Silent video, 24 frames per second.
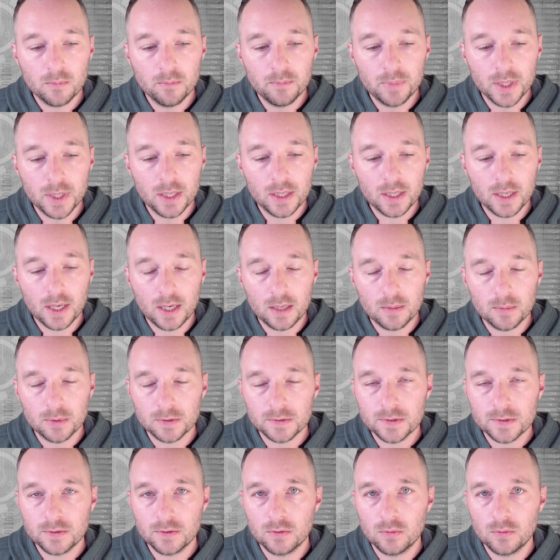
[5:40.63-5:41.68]
Being able
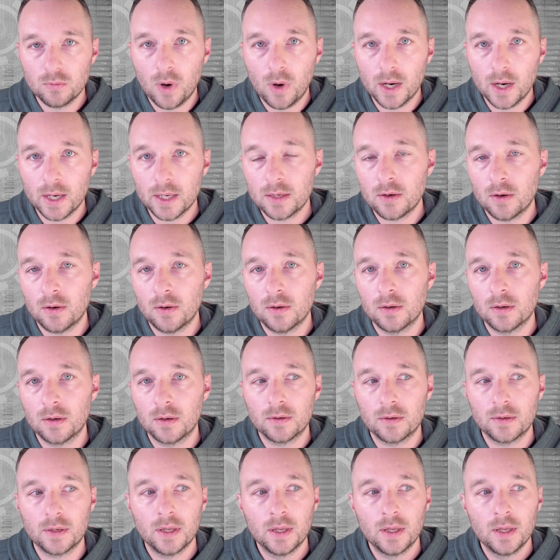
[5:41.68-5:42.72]
to white
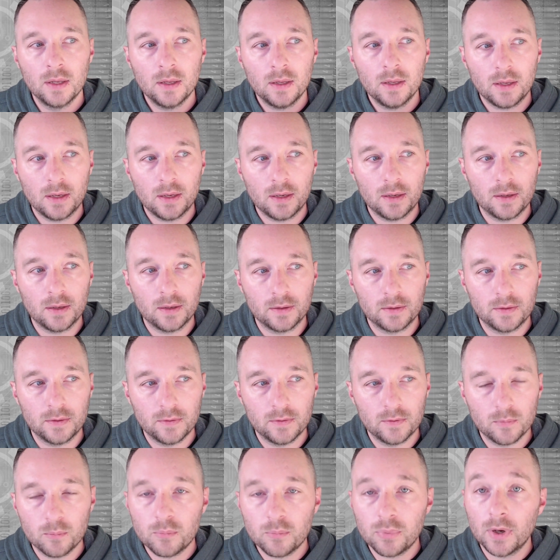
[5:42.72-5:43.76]
card
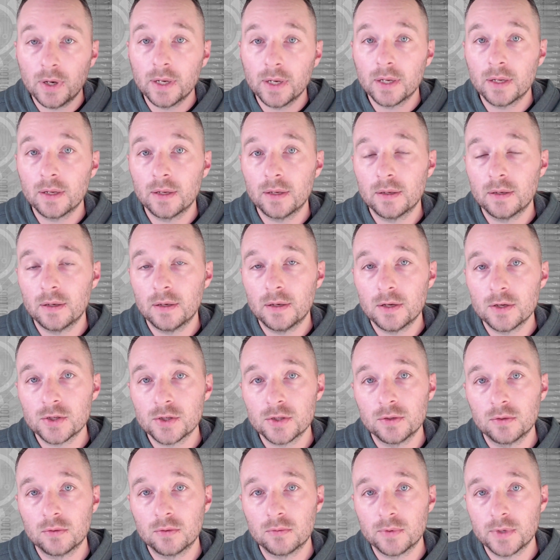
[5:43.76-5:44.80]
and bring in
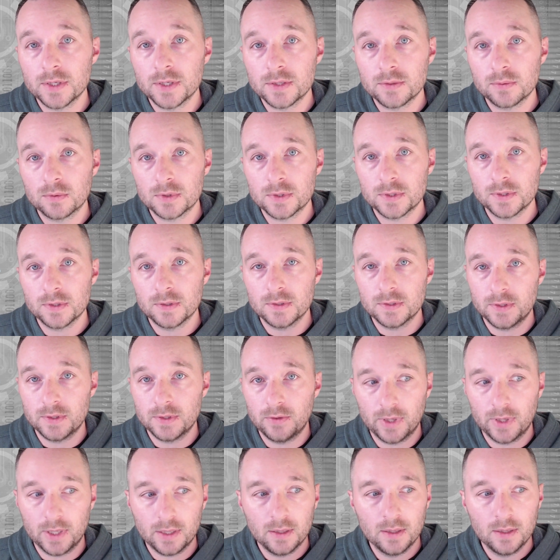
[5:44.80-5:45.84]
additional resources
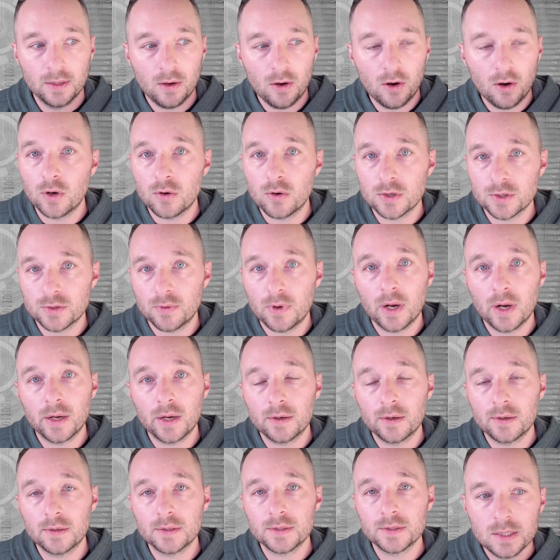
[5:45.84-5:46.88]
like
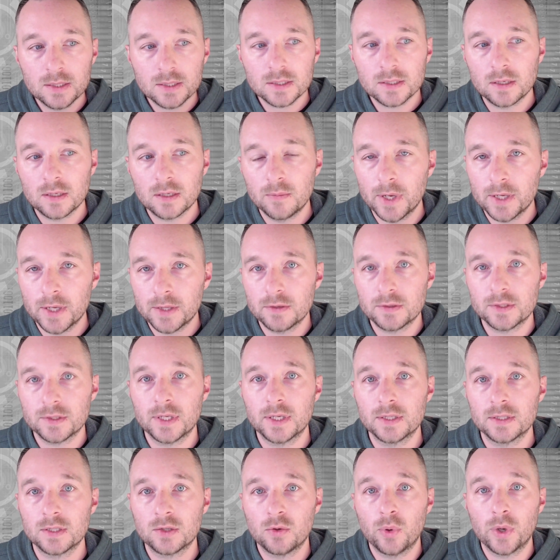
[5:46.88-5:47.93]
Ghostwriter, it's just going to make those
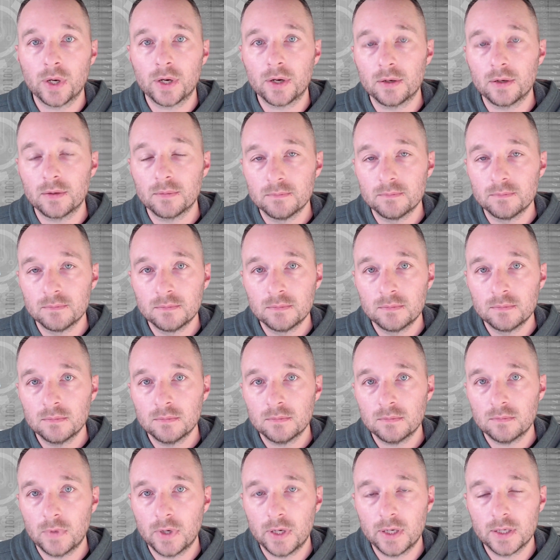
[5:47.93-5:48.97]
things quicker,
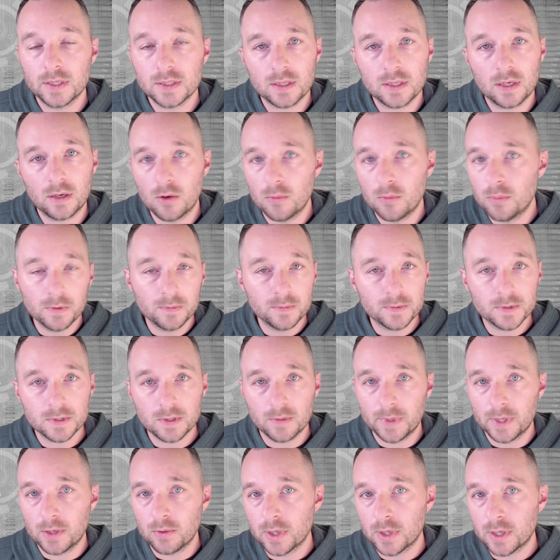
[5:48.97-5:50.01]
right? It's going to go boom, it's going
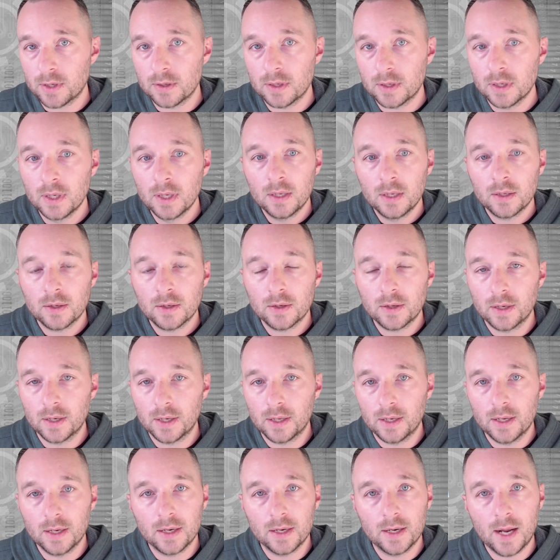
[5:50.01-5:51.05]
to be quicker. You're going to
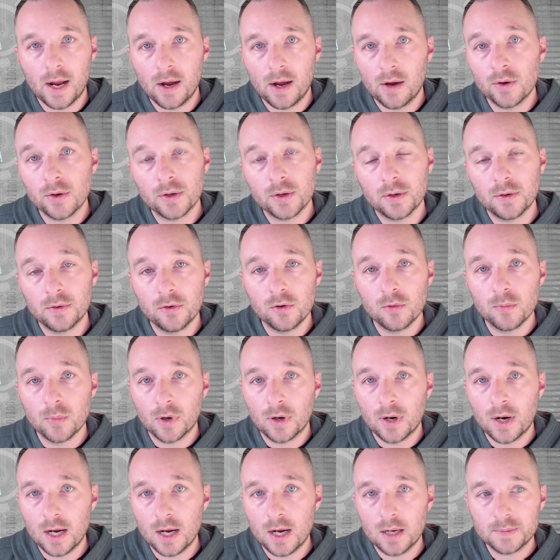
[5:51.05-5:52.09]
get in and out, you're going to do more
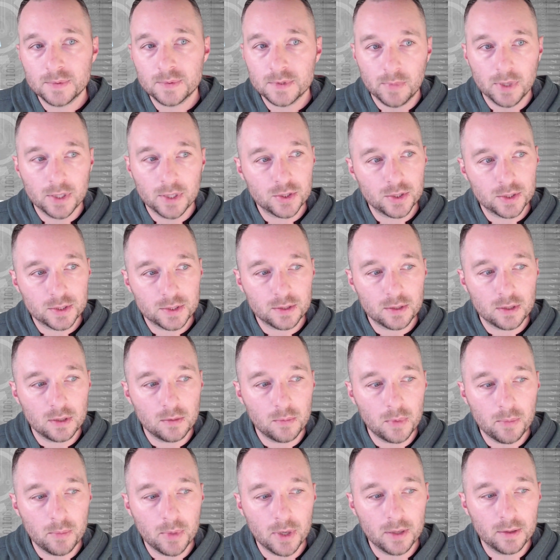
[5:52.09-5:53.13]
ops, metrics are going to
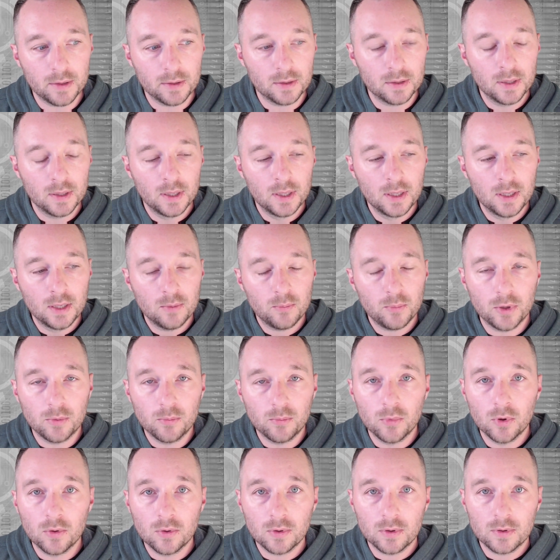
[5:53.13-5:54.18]
be better. But
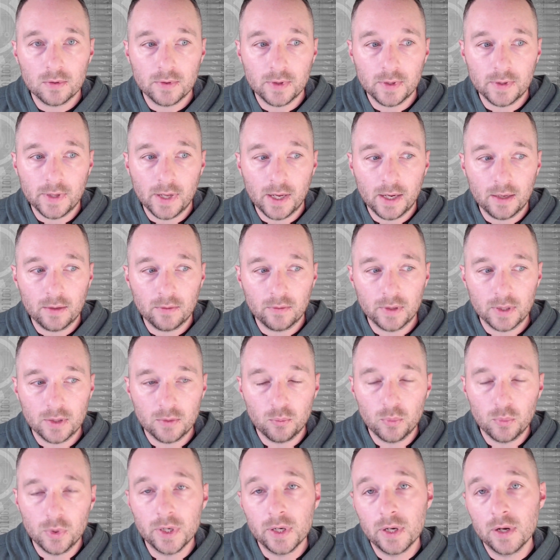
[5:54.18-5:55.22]
more than that, like
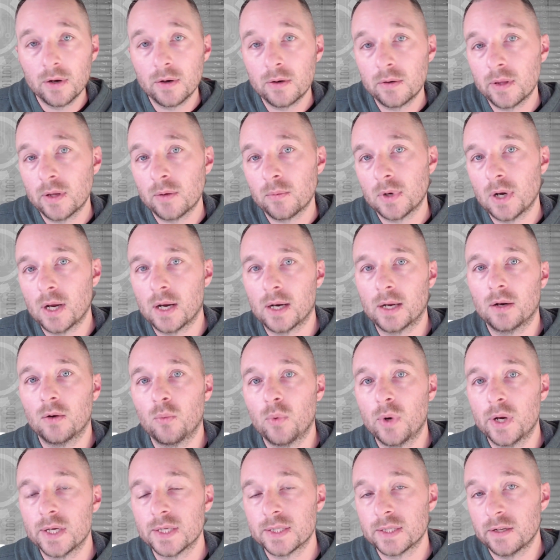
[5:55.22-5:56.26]
we know that we're not going to
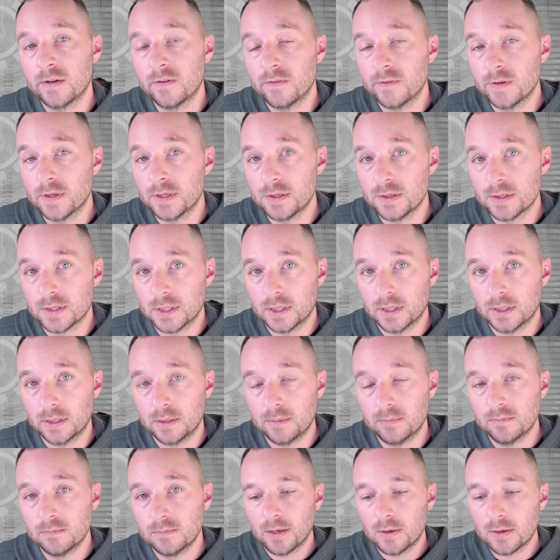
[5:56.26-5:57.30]
waste the defender's time.
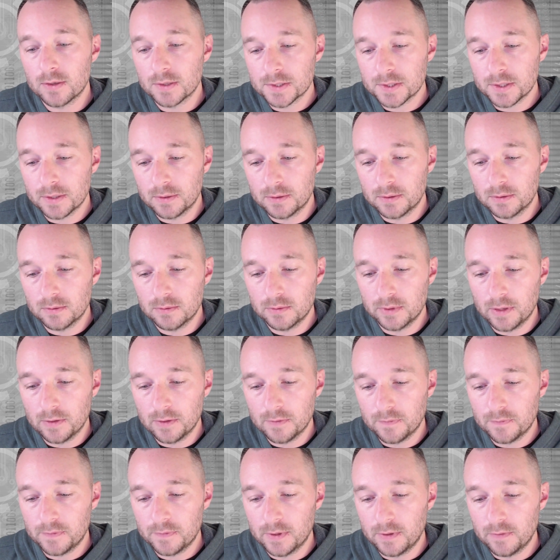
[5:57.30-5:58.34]
And also,
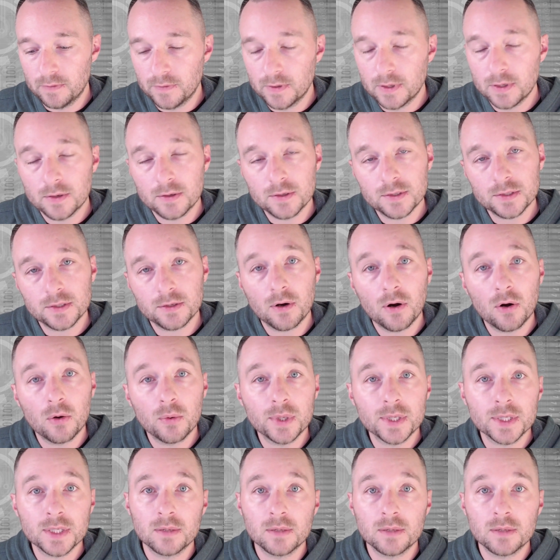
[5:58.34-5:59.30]
if the defenders are always